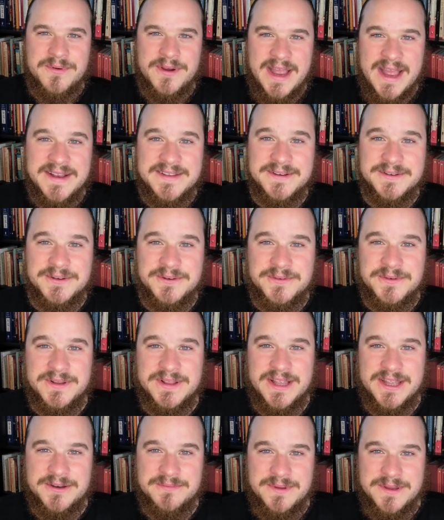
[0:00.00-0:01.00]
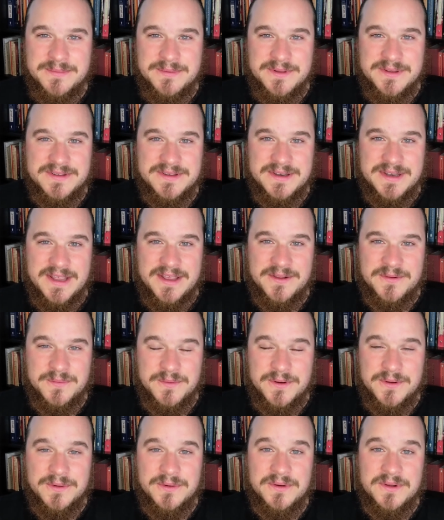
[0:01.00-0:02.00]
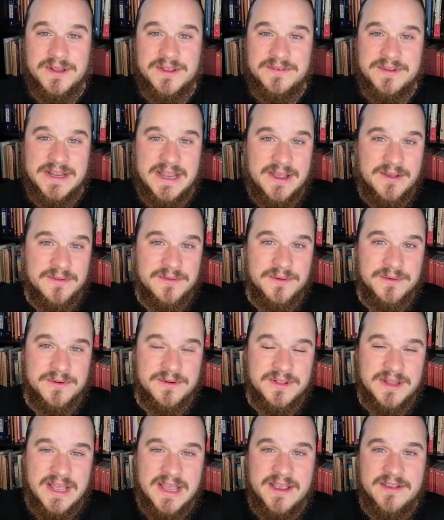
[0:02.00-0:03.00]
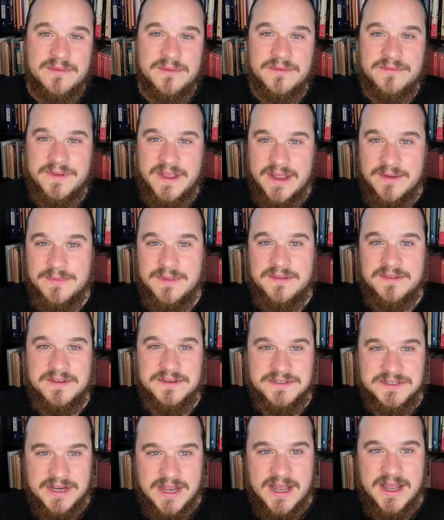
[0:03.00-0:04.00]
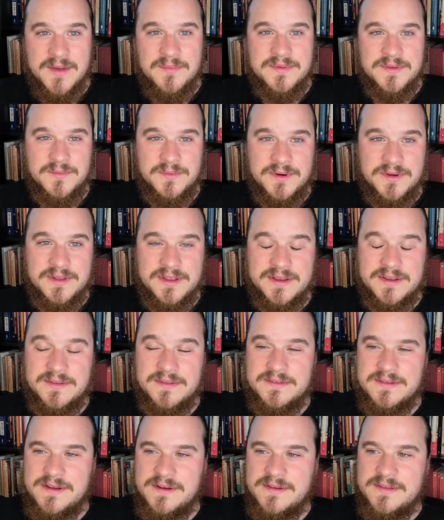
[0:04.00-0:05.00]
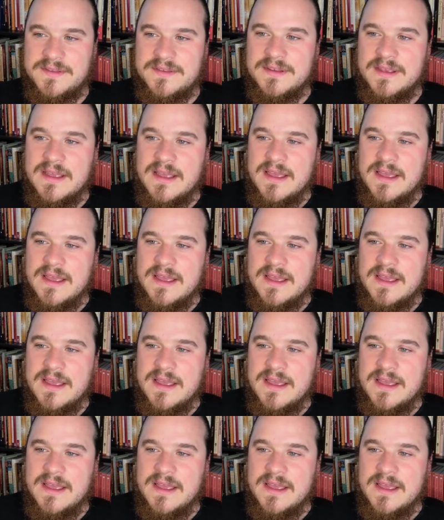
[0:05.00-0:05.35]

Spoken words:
practical for a lot of people in today's world who are living householder lives with families and jobs and worldly concerns.